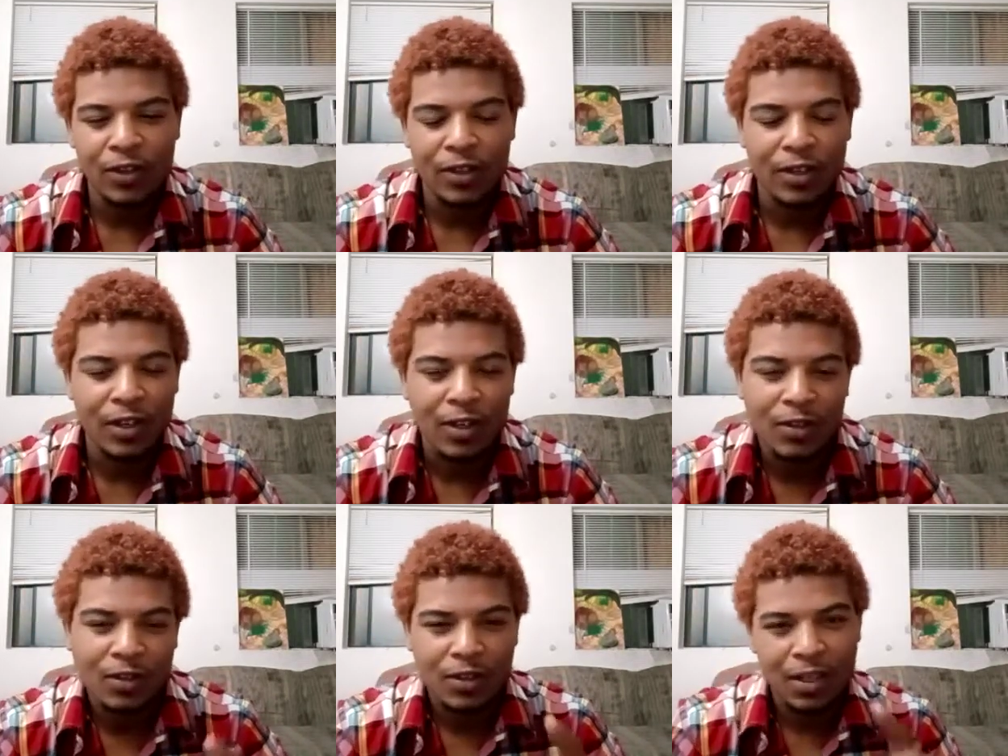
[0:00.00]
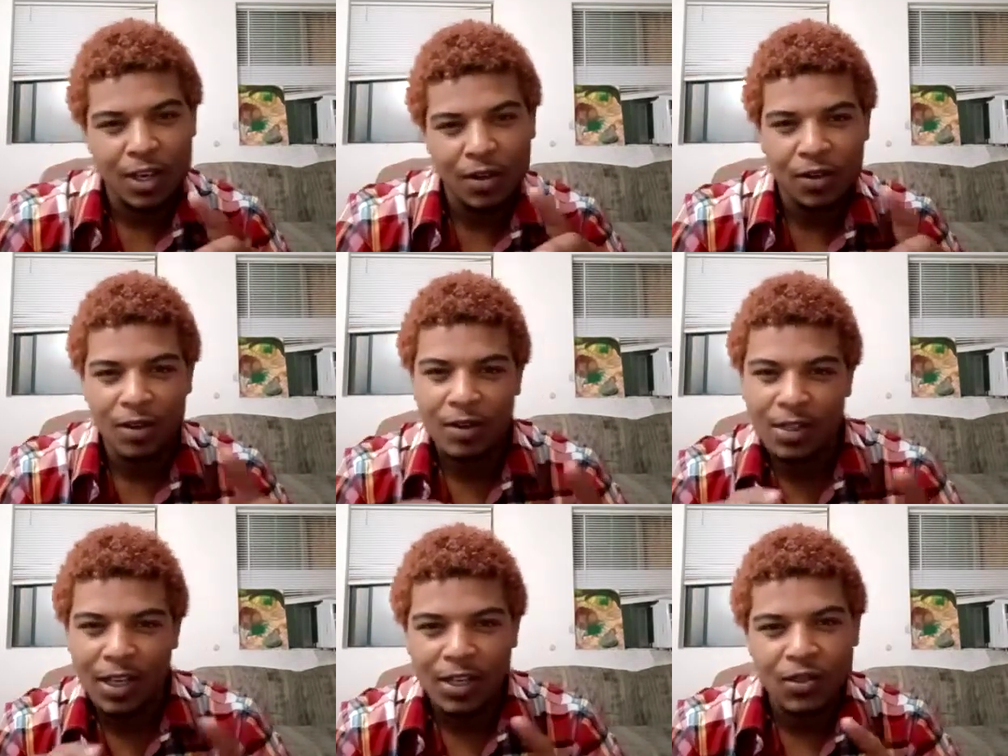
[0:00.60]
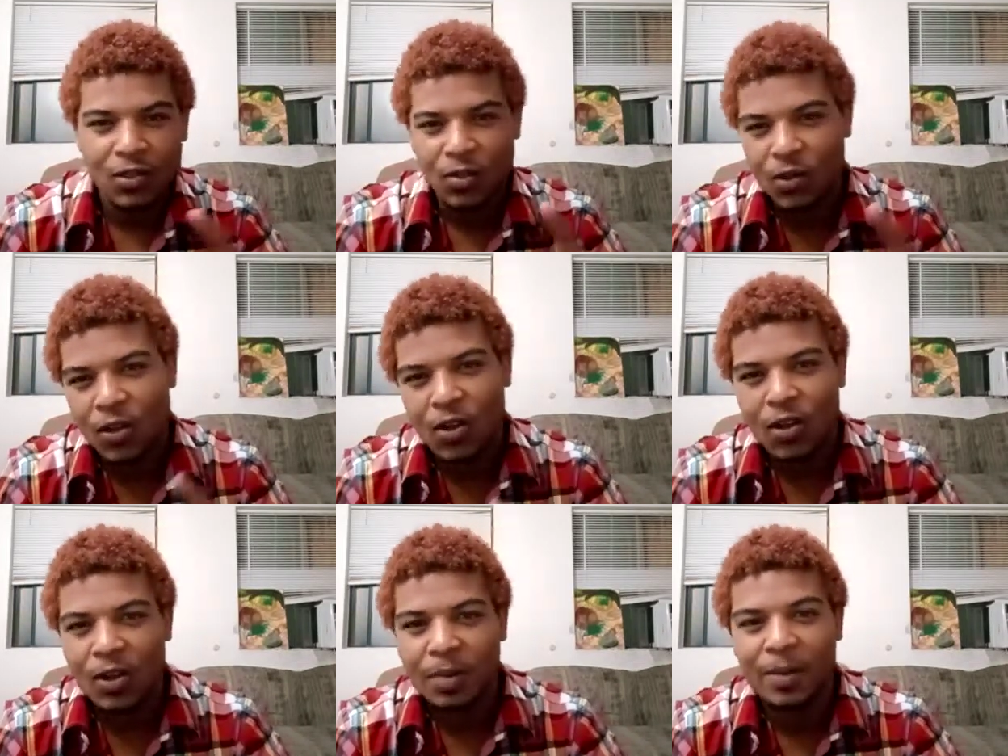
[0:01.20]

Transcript: It's not going to take too long,